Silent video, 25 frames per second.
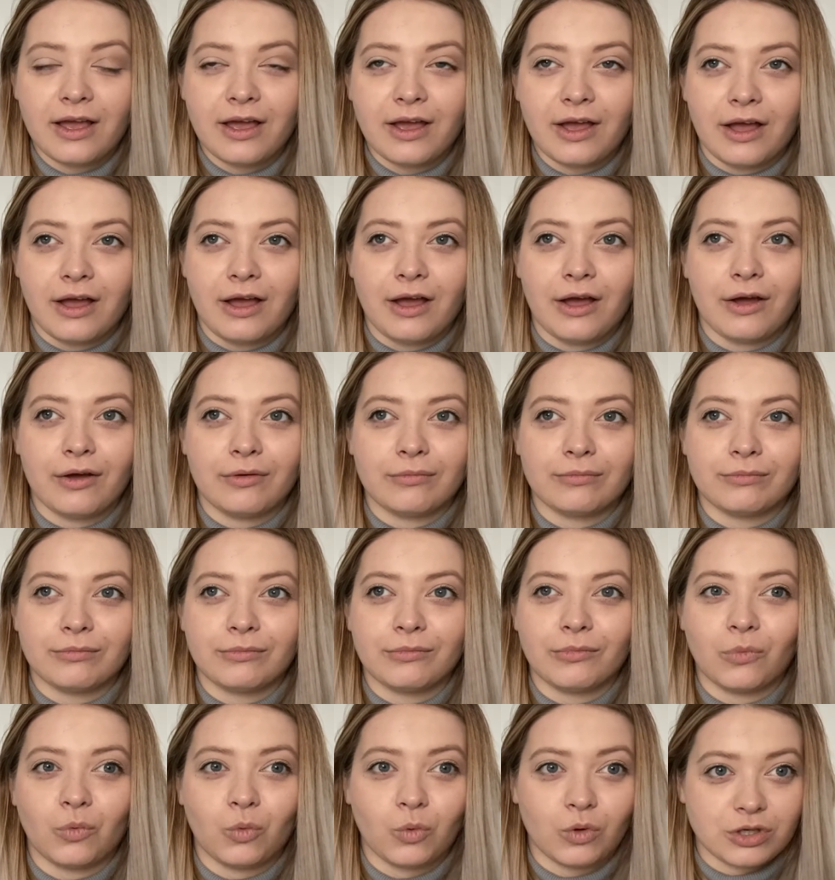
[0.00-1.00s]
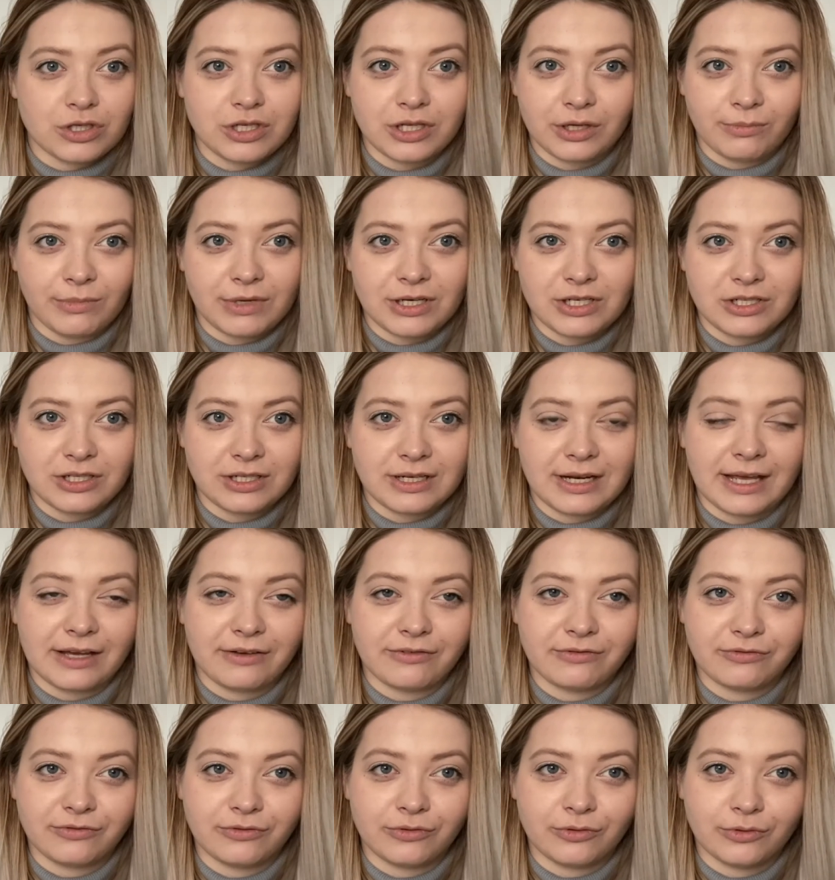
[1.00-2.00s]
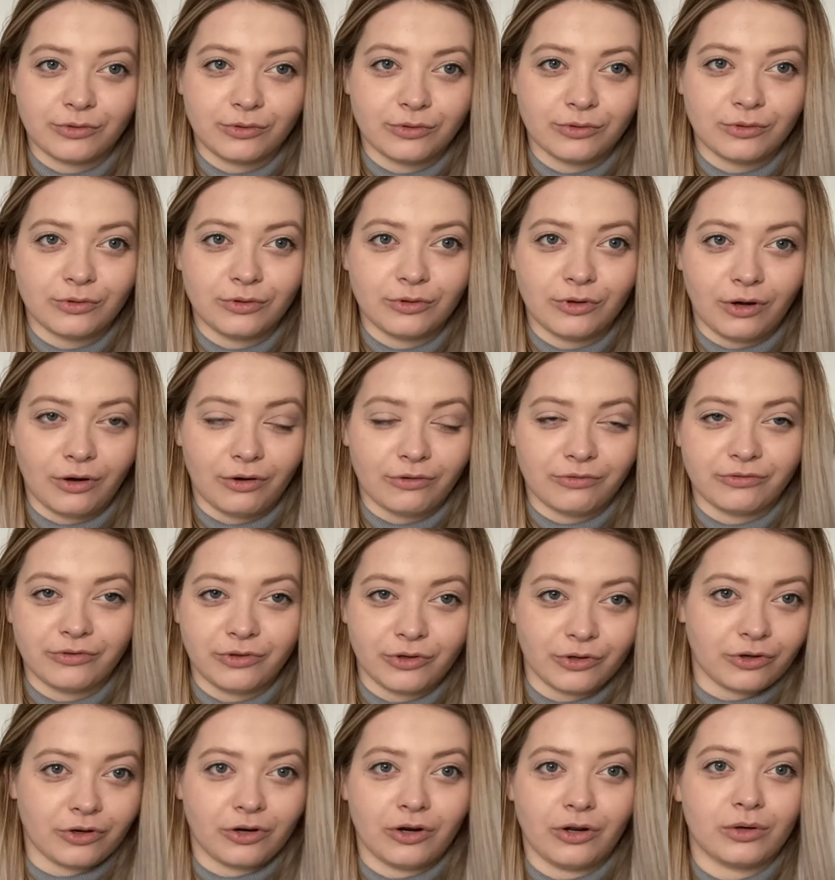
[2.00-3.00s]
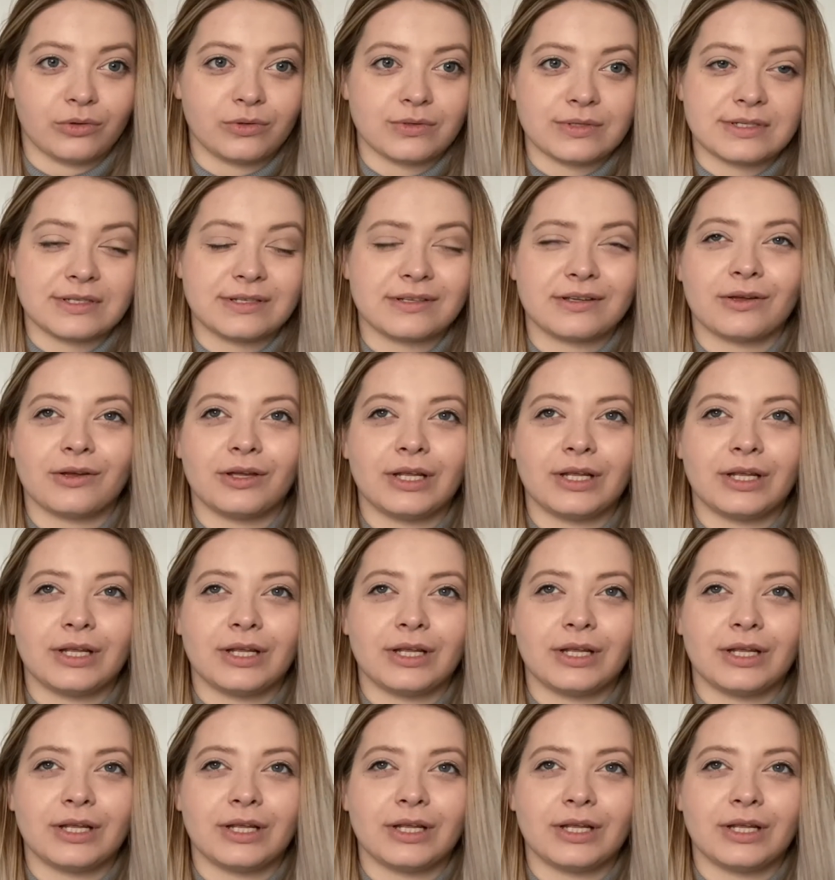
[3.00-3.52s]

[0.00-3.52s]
washing machine like full of your clothes.